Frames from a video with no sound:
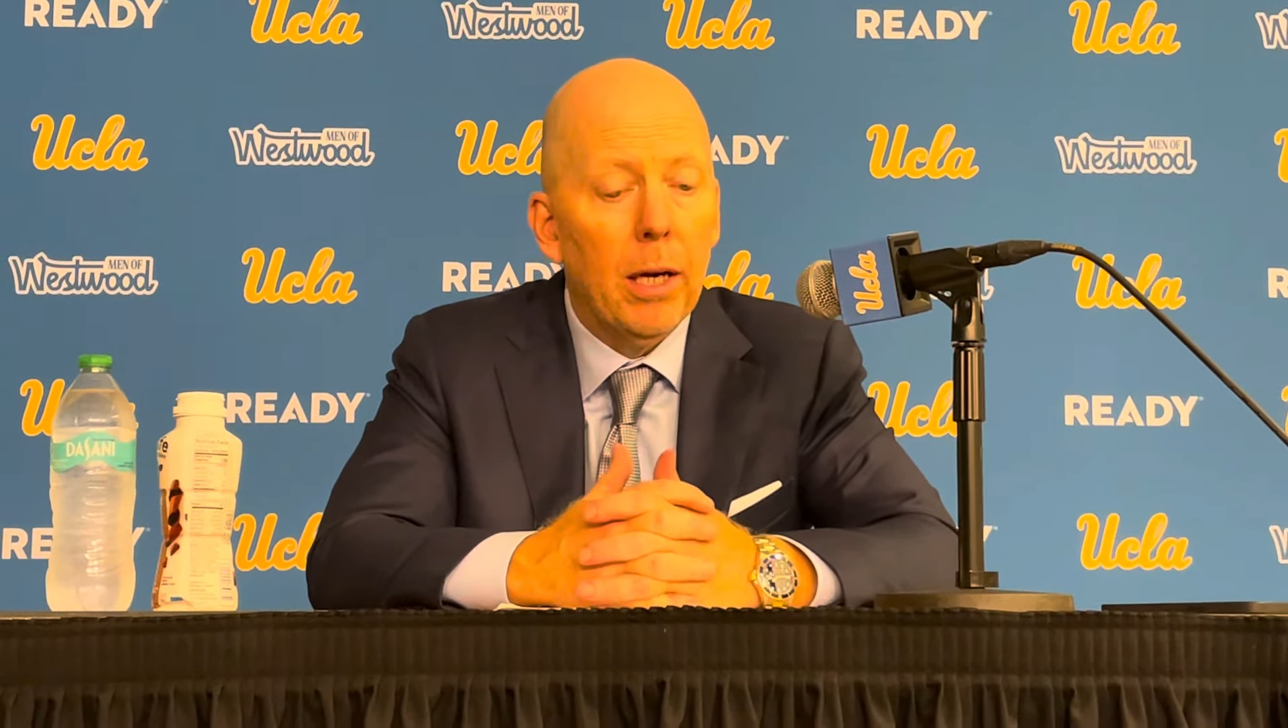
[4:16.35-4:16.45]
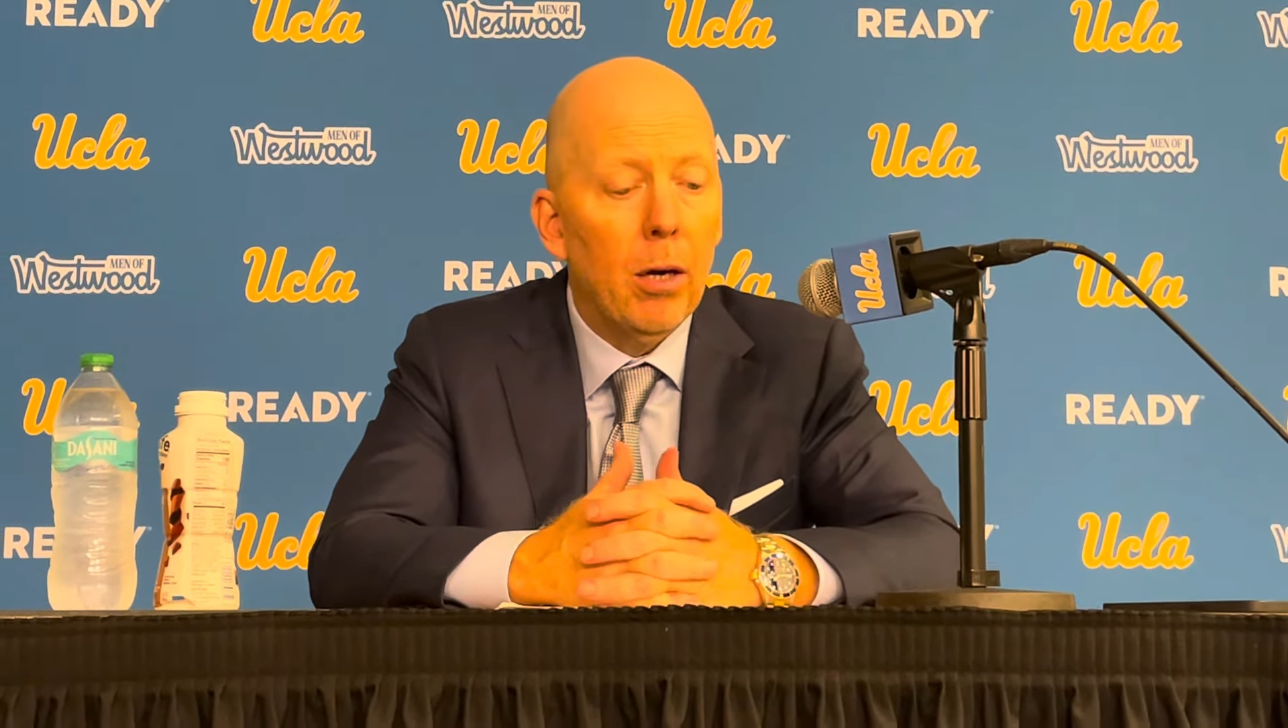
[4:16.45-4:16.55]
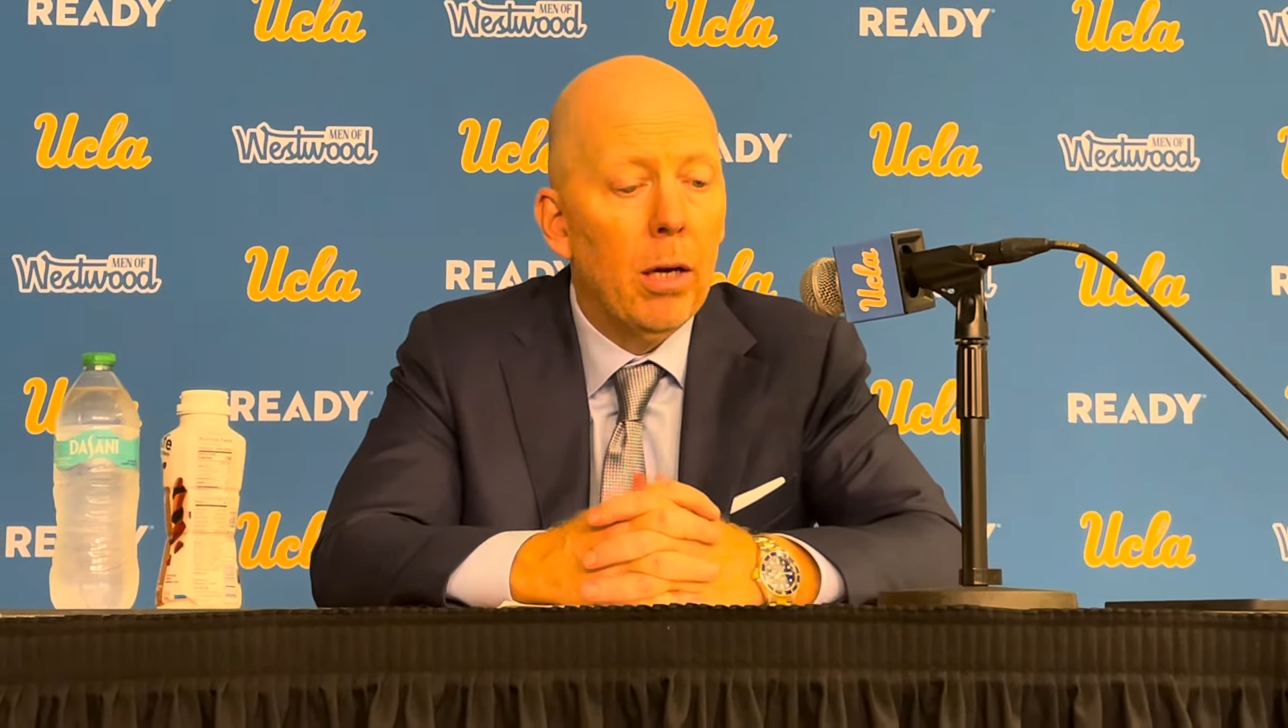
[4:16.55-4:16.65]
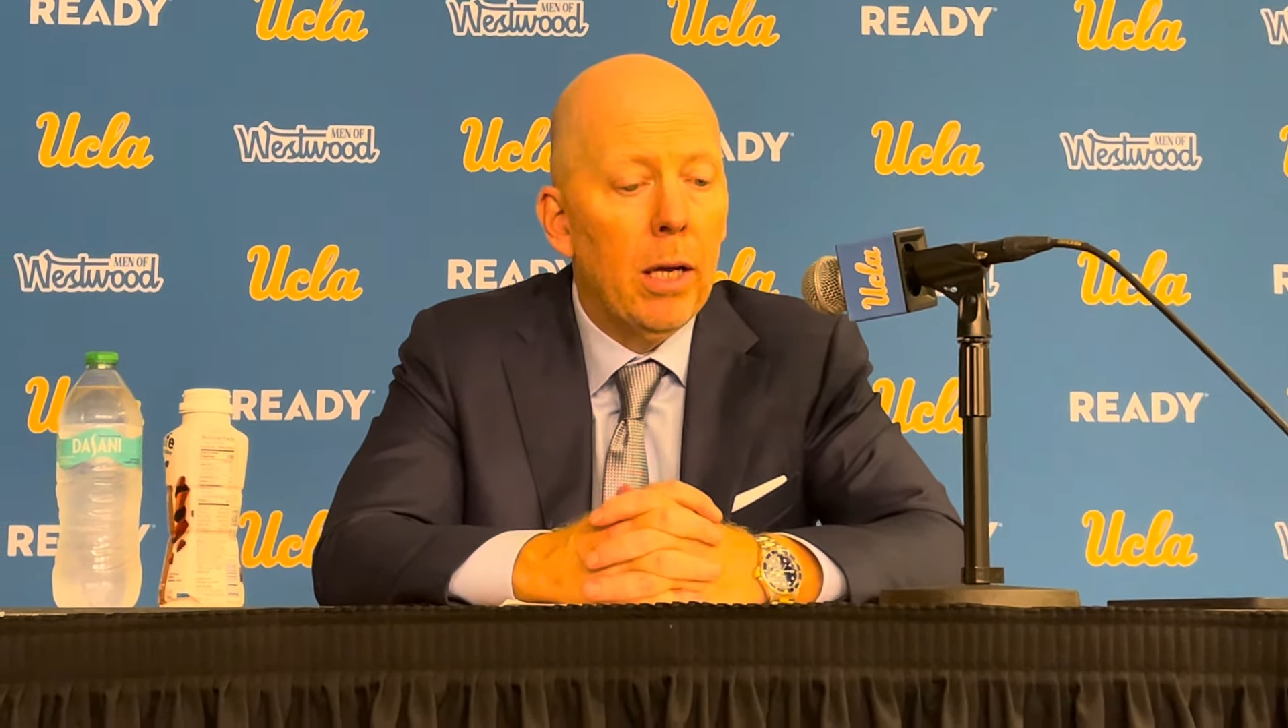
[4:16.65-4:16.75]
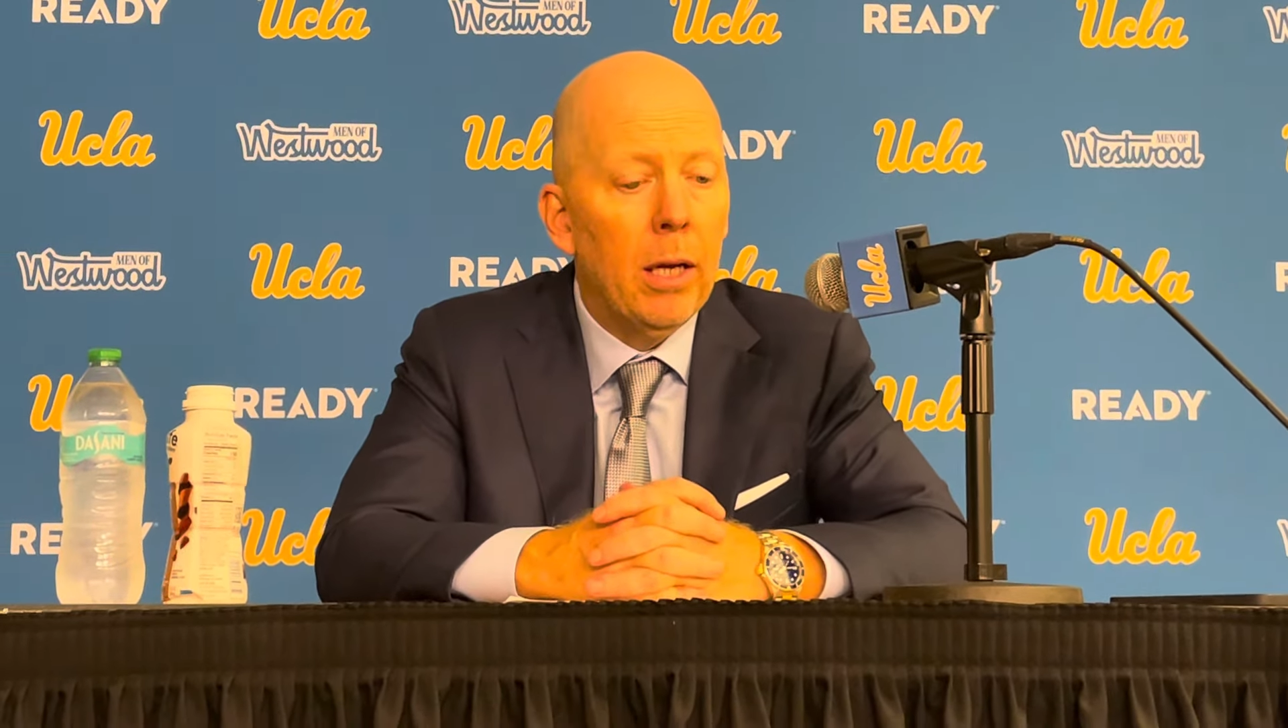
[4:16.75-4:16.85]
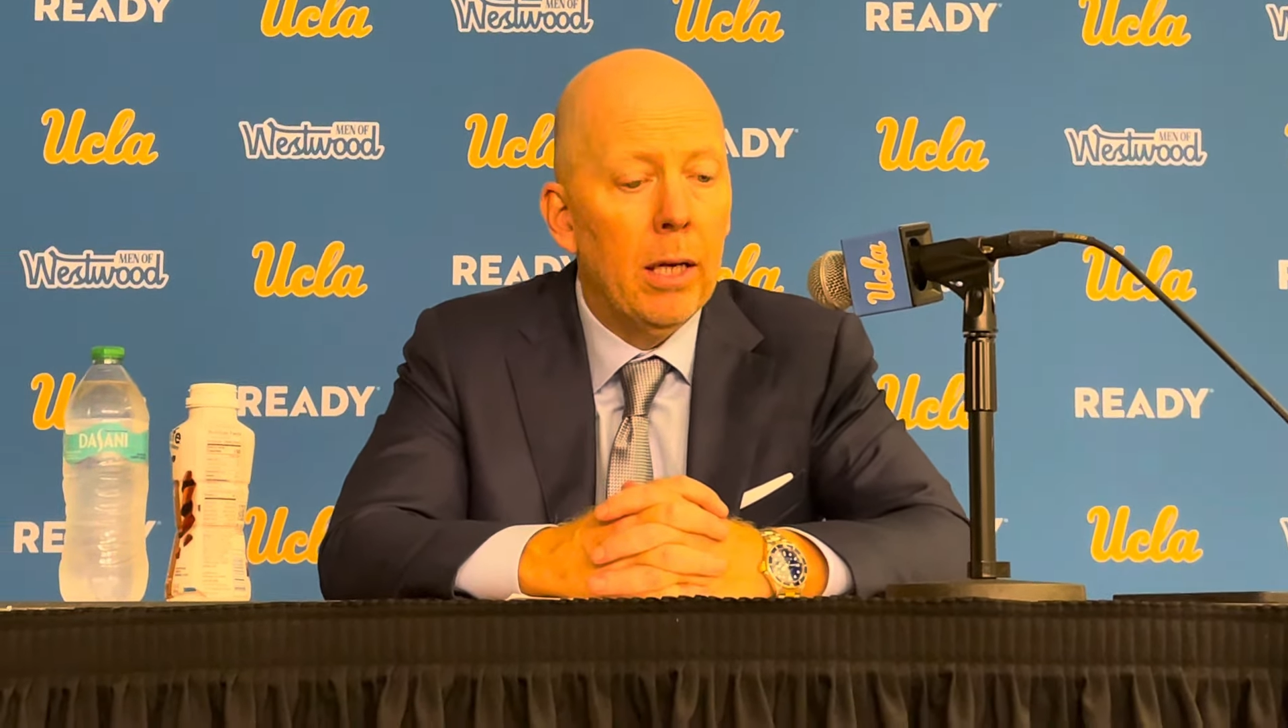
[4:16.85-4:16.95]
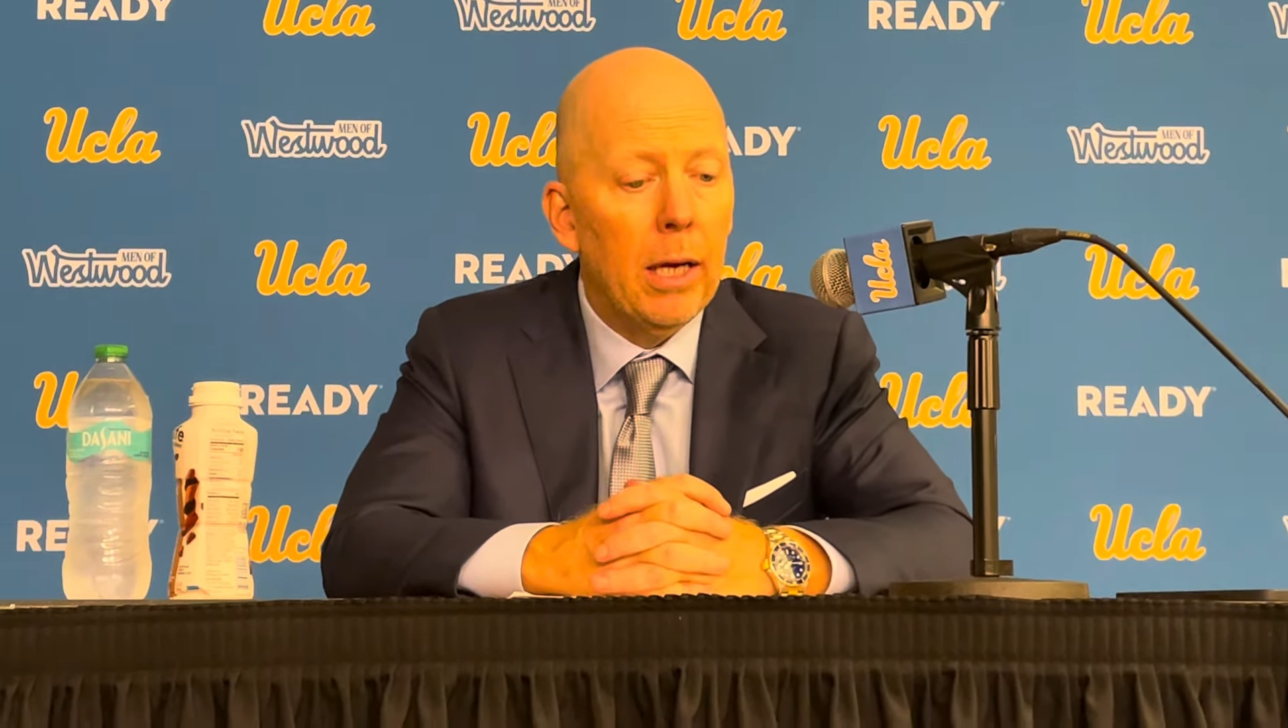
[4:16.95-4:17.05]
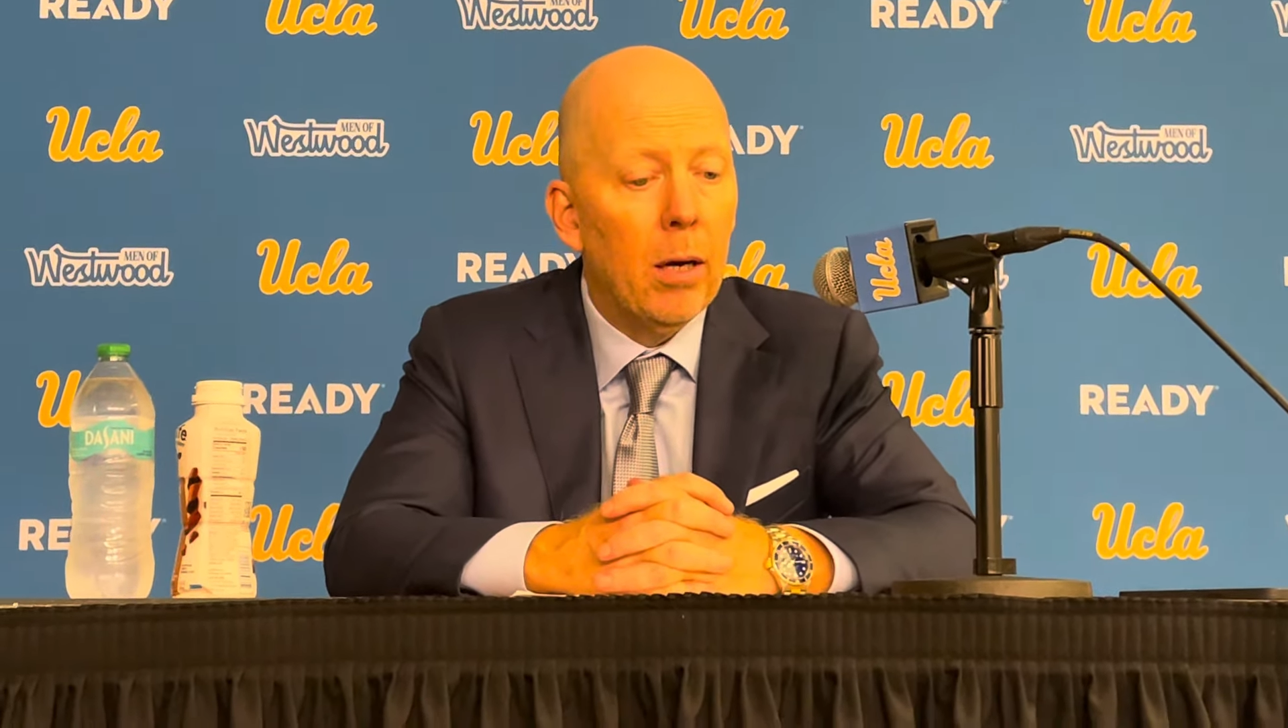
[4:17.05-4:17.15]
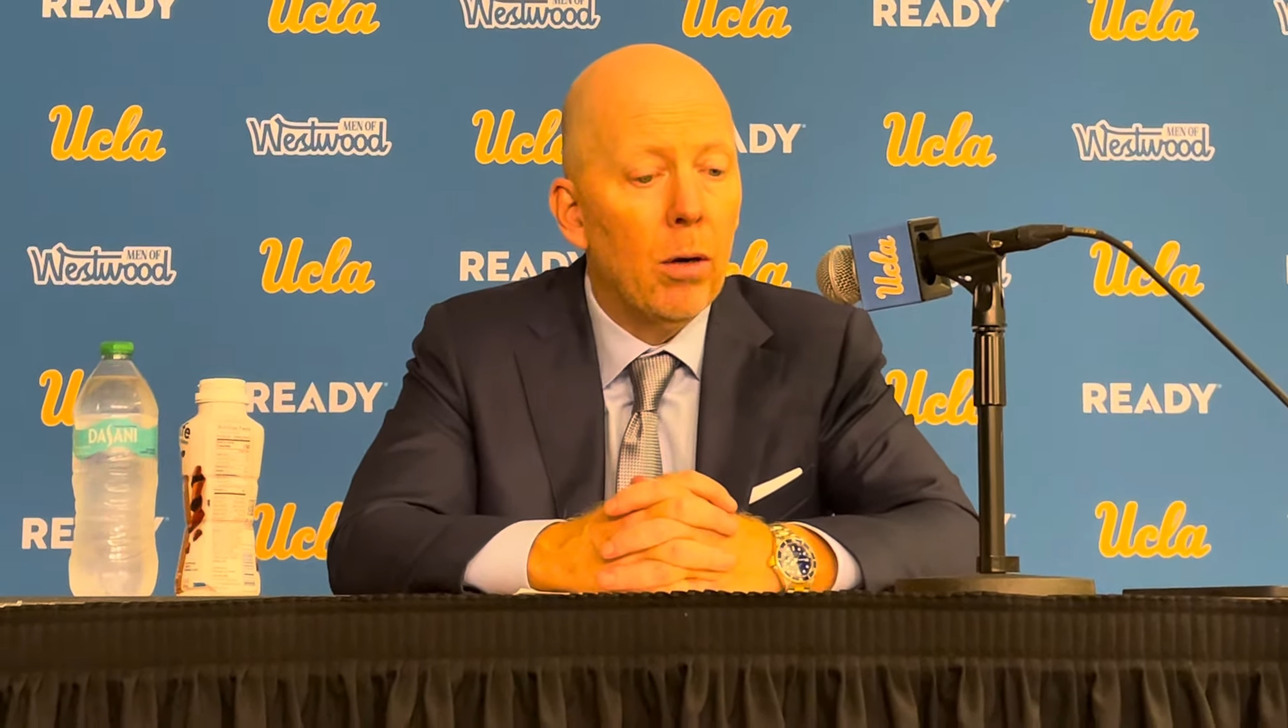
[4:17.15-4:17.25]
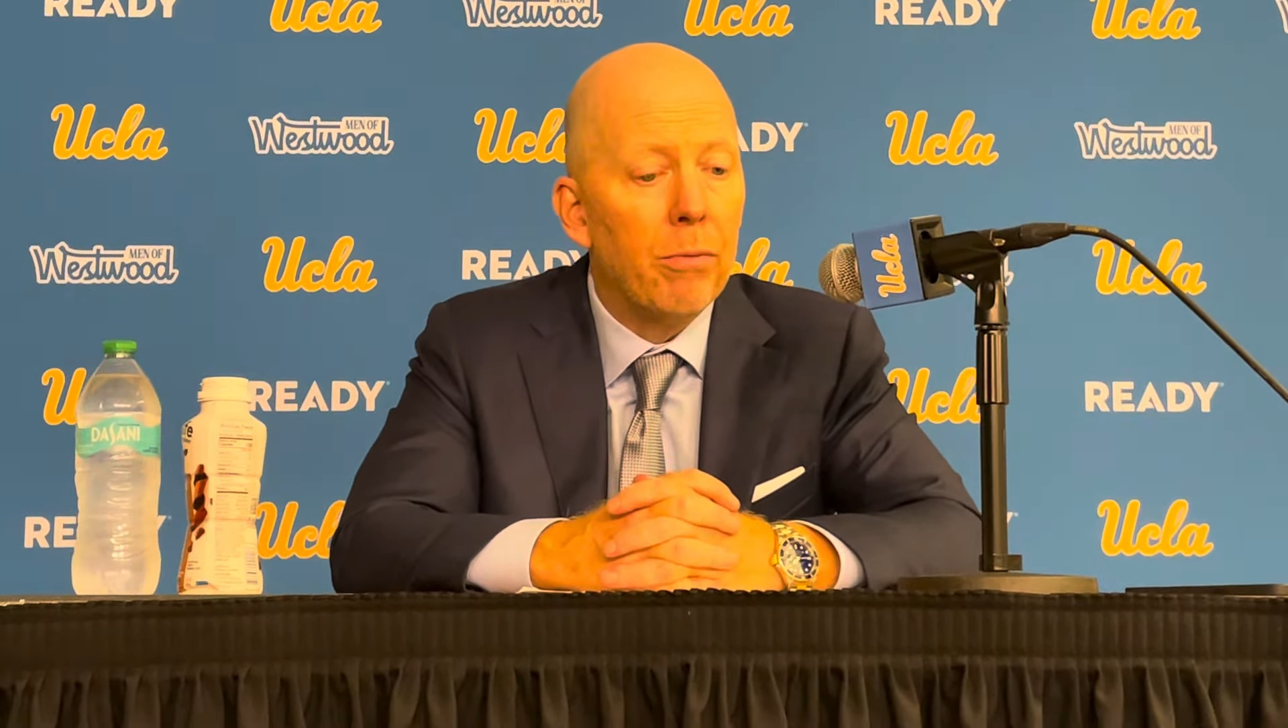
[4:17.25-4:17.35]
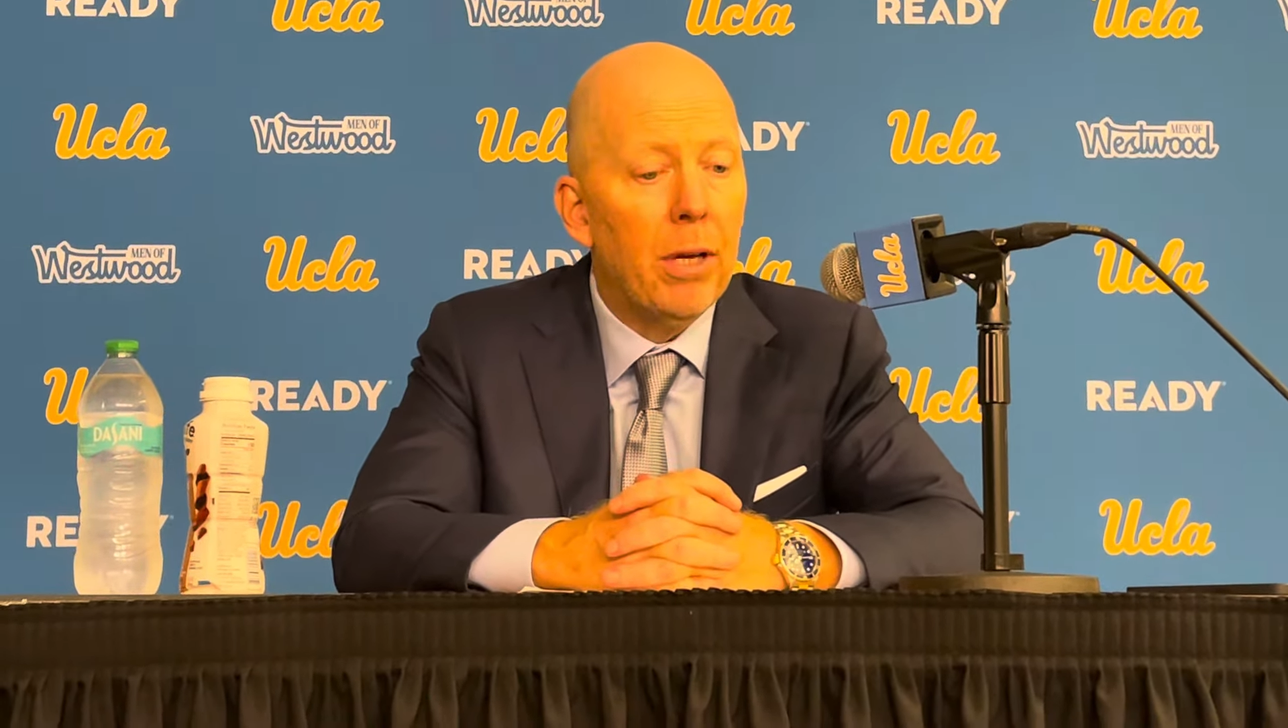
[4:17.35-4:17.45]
era